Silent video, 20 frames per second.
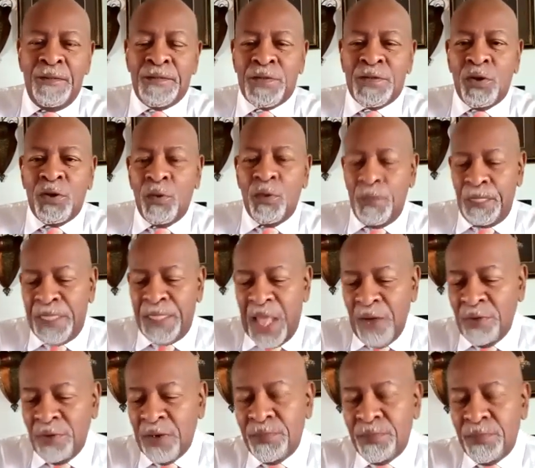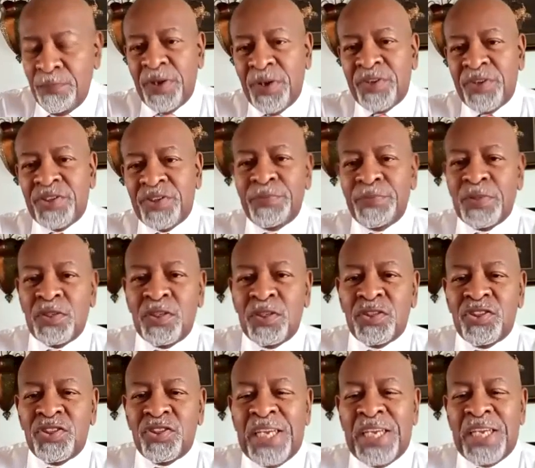So that would have brought us up to
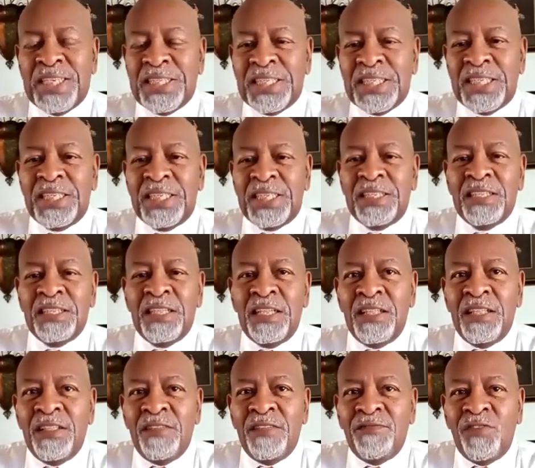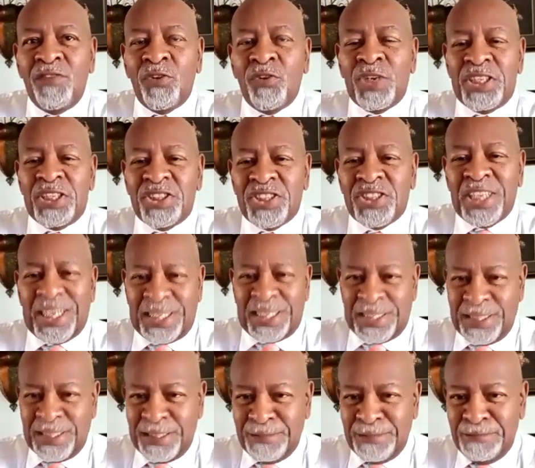
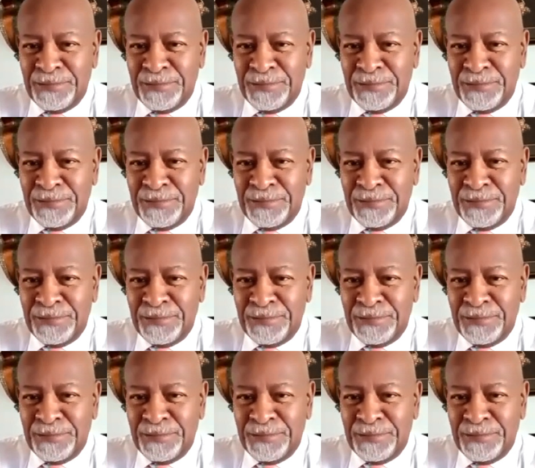1946.